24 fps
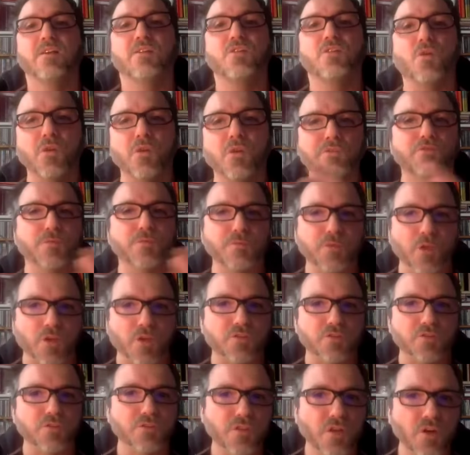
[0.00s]
going from door
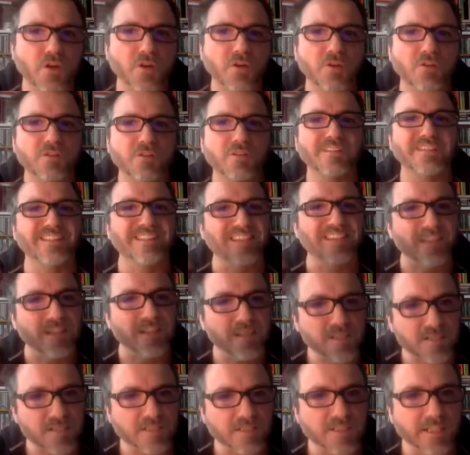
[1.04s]
to door,
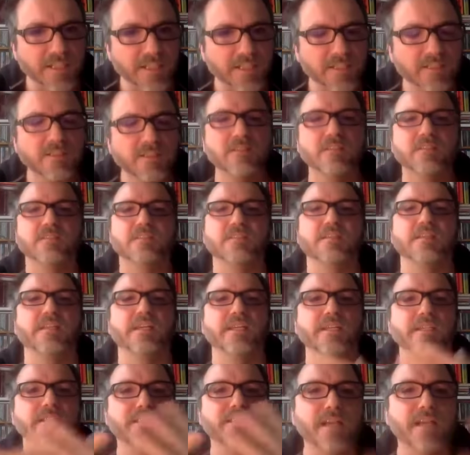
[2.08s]
listening,
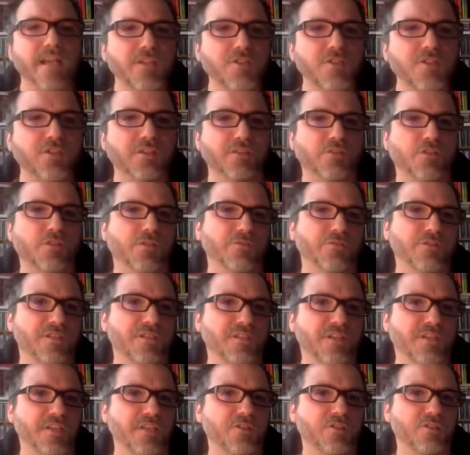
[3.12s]
engaging in
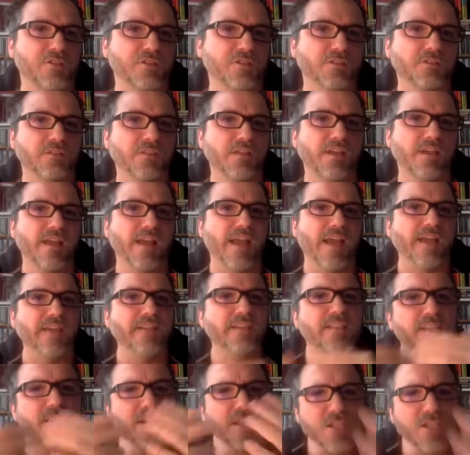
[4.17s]
conversation,
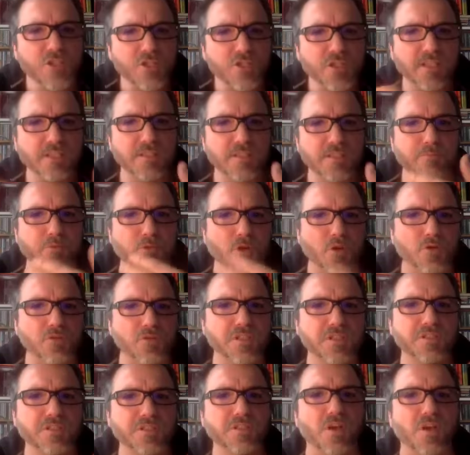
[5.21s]
and initiate a
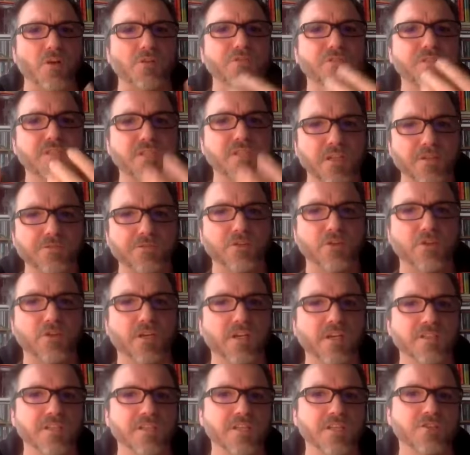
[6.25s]
process of
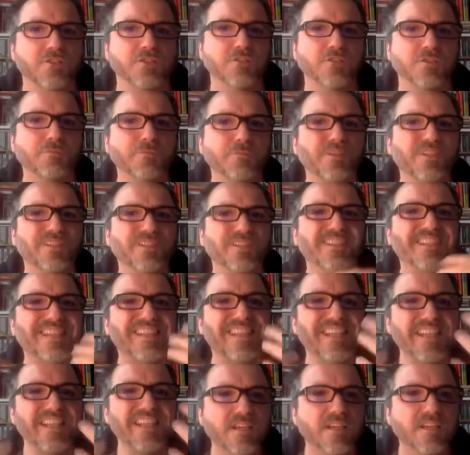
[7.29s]
self-organization to build
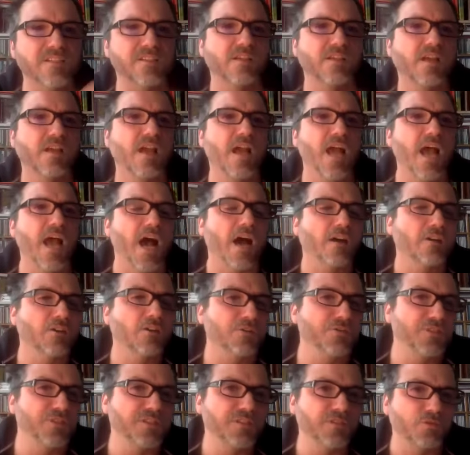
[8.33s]
leaders out
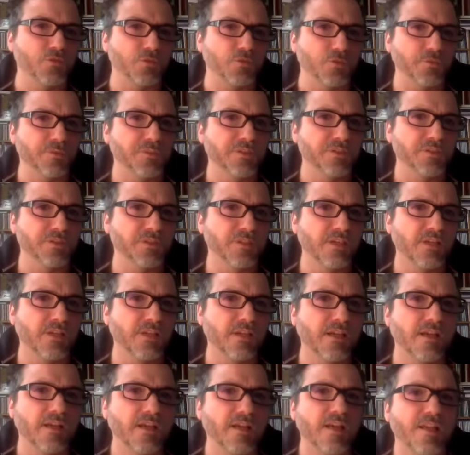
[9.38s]
of these groups.
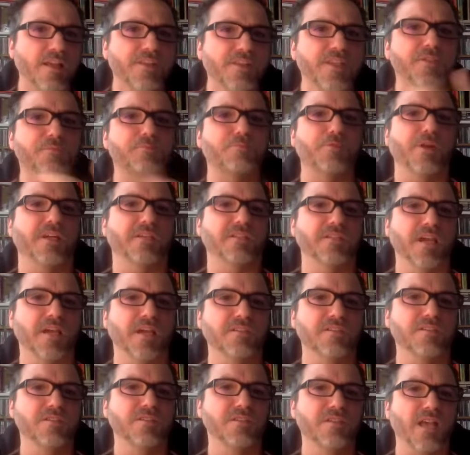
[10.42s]
These
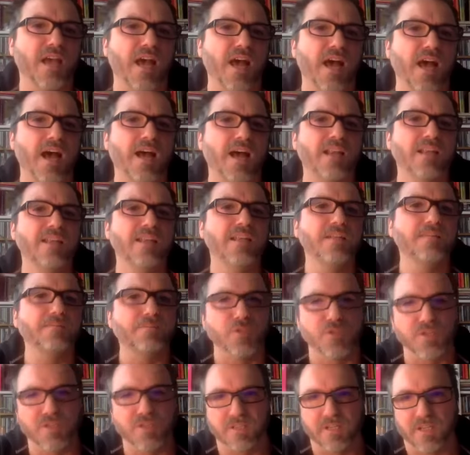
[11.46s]
practices are a
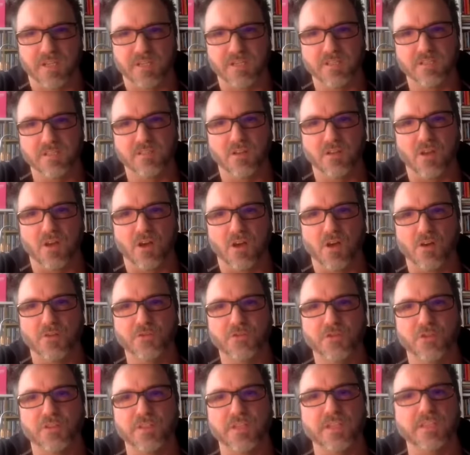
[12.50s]
litmus test of
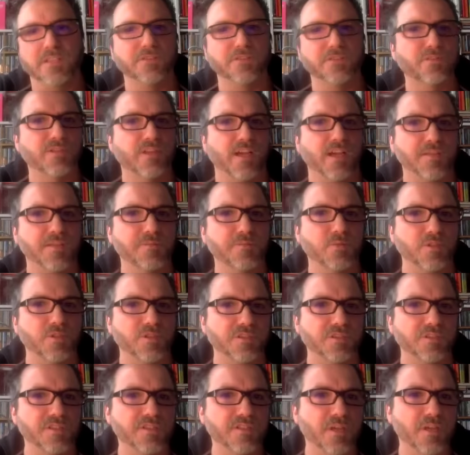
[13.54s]
connective class
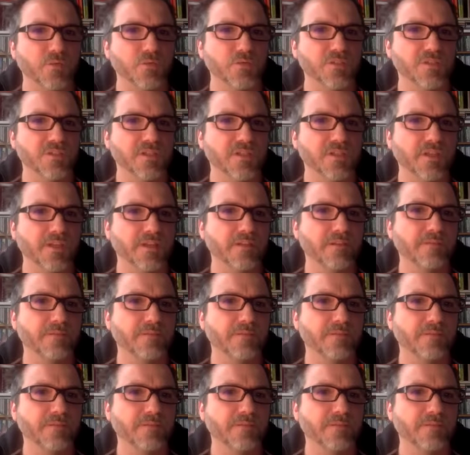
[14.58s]
politics, I would say.